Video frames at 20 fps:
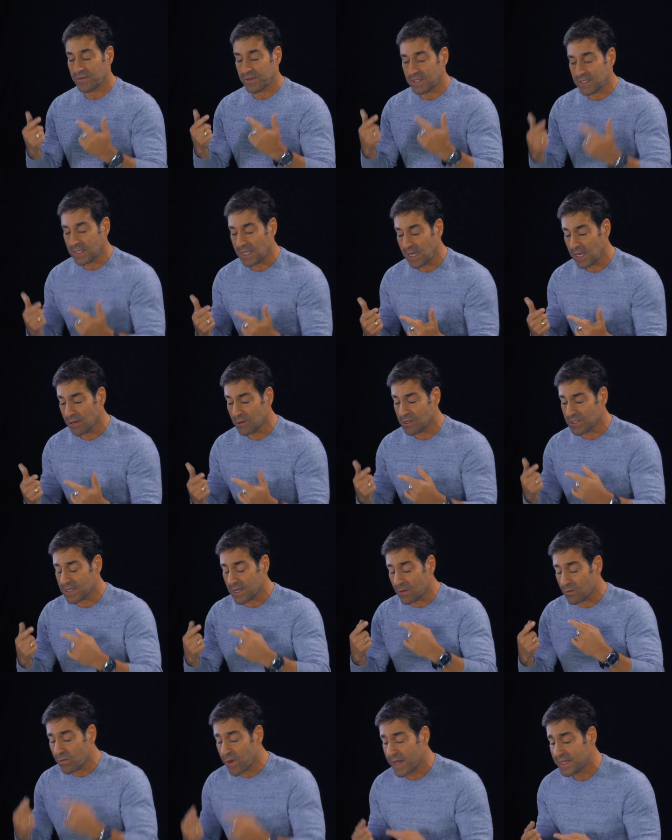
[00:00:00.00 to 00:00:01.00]
with the tears
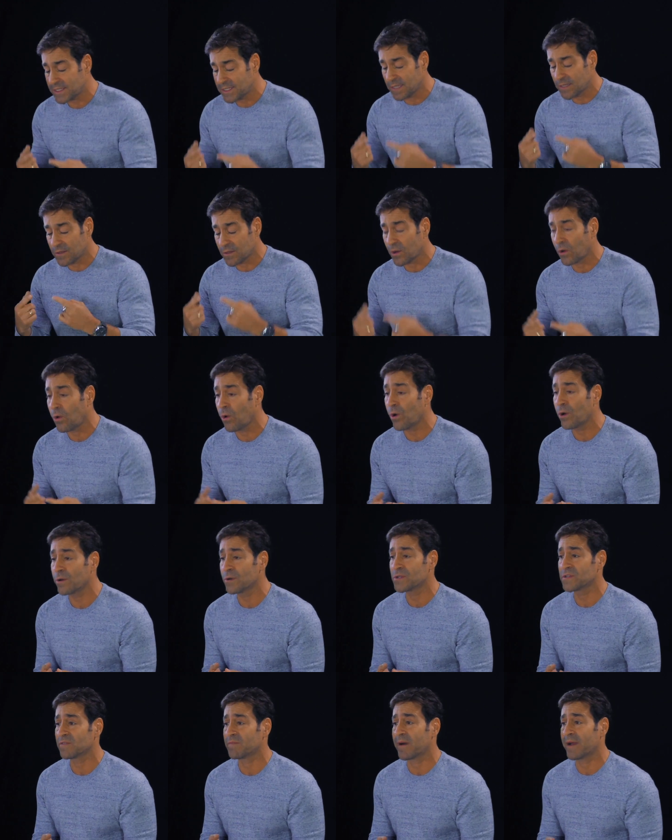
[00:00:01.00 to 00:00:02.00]
that rested in the
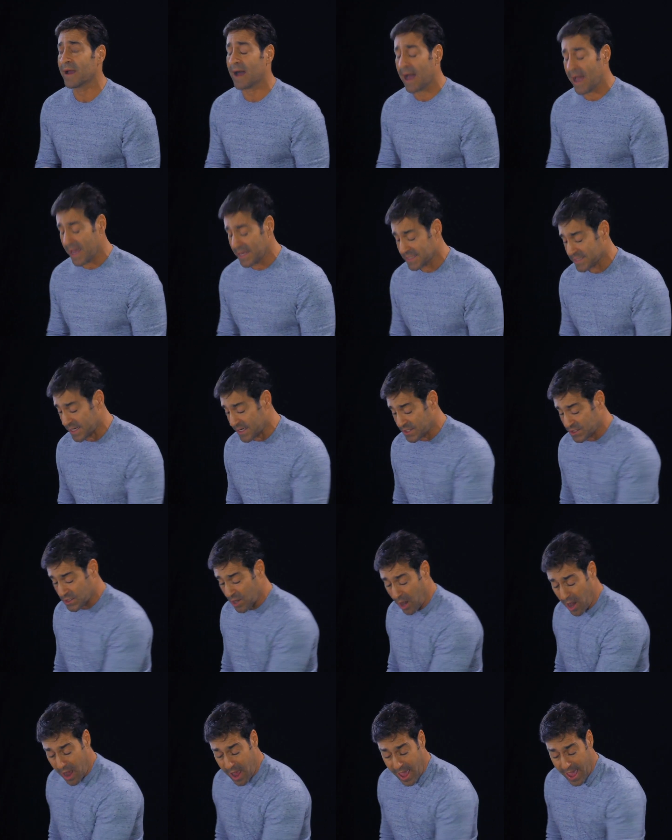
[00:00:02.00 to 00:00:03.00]
corners of my eyes, and I
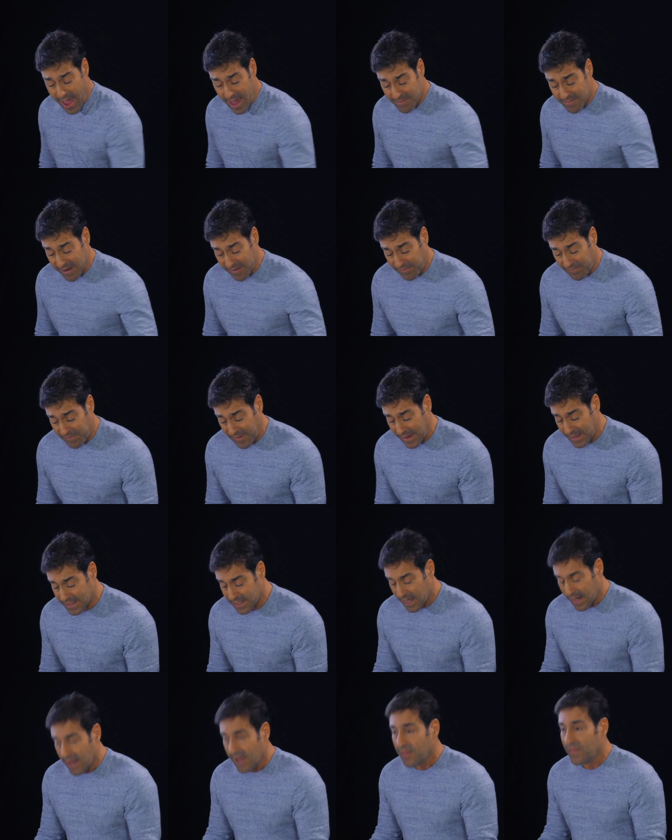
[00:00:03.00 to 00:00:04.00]
saw at my feet
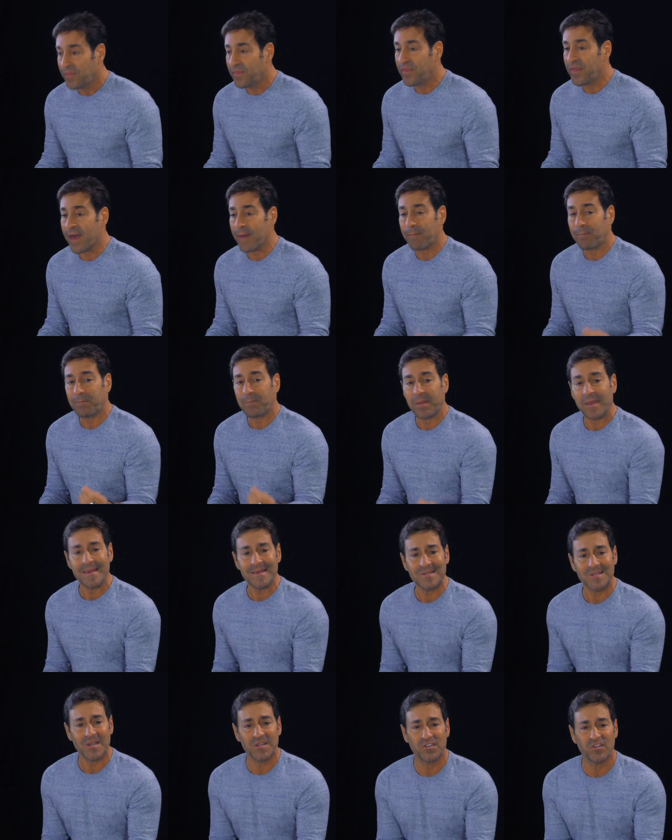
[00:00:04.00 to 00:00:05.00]
the
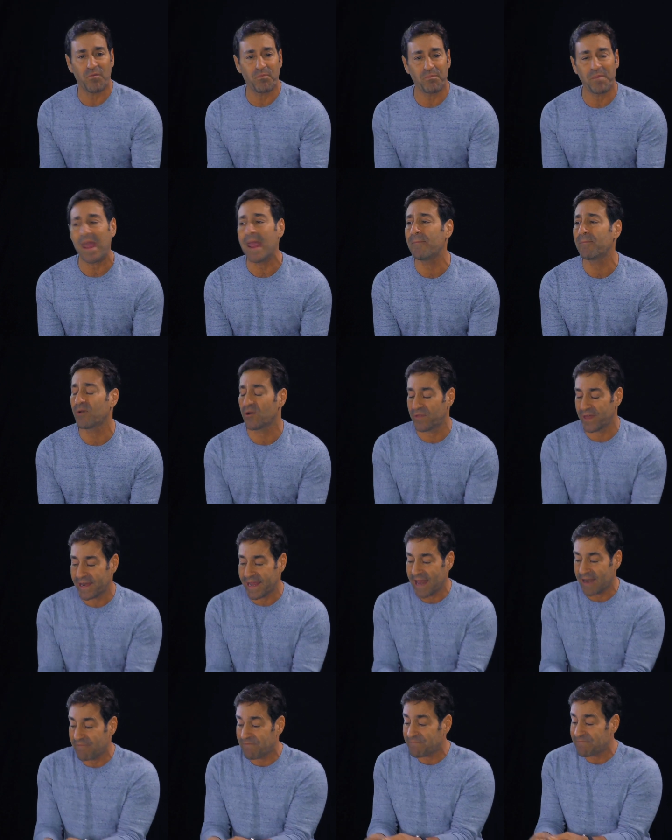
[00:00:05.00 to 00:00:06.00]
pieces of paper that
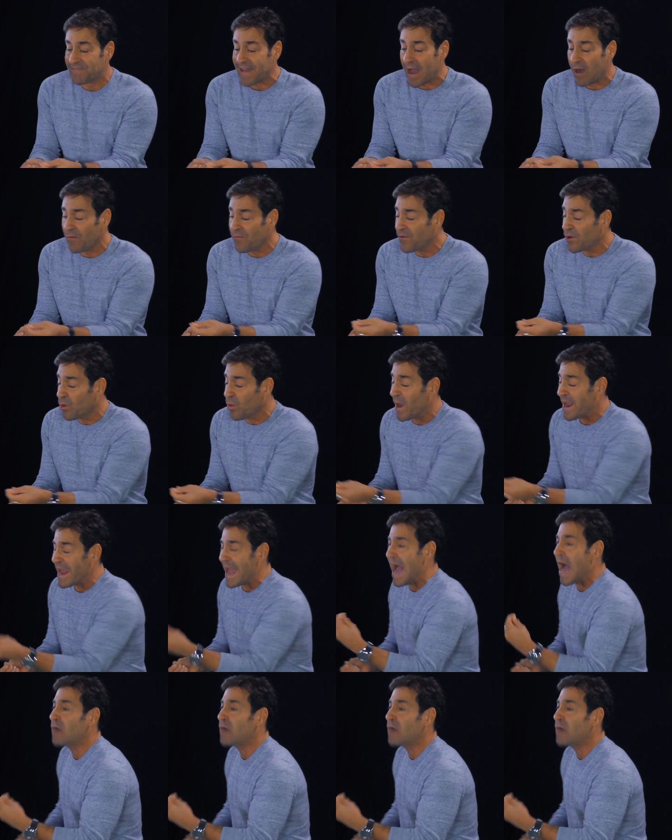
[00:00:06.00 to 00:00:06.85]
had found their way